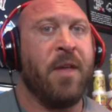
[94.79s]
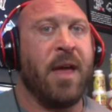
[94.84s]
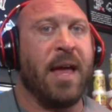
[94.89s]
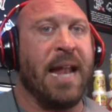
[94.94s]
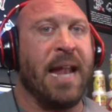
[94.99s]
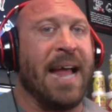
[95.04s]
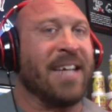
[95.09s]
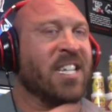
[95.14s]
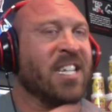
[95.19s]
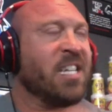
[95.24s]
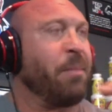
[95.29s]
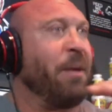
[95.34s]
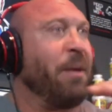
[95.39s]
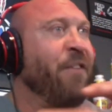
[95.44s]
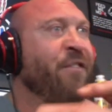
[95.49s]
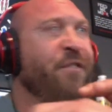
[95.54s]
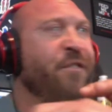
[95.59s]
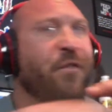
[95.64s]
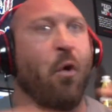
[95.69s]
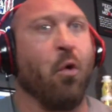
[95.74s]
it has to be
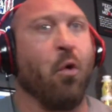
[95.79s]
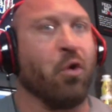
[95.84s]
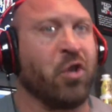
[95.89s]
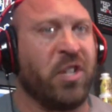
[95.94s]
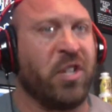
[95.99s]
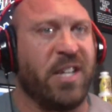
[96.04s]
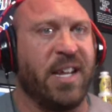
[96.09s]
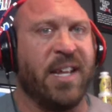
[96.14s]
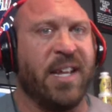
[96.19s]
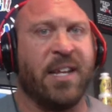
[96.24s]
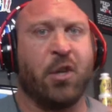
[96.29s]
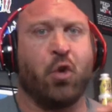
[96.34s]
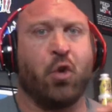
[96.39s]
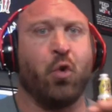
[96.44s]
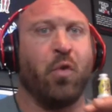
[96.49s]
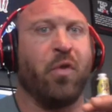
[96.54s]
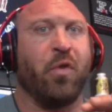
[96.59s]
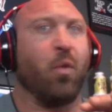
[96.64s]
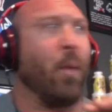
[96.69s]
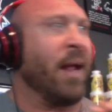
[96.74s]
forced
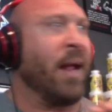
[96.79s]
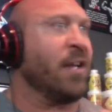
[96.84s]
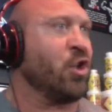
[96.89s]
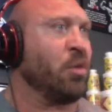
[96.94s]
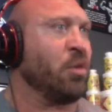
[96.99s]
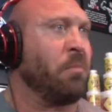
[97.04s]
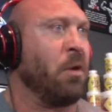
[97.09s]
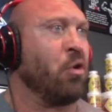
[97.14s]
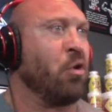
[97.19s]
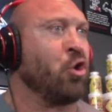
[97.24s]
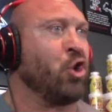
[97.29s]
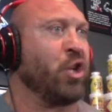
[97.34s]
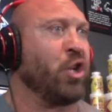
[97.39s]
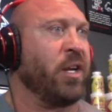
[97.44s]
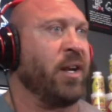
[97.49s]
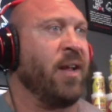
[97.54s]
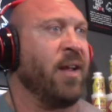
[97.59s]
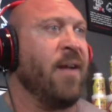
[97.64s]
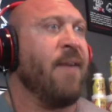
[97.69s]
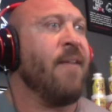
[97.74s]
into the range of
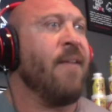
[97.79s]
motion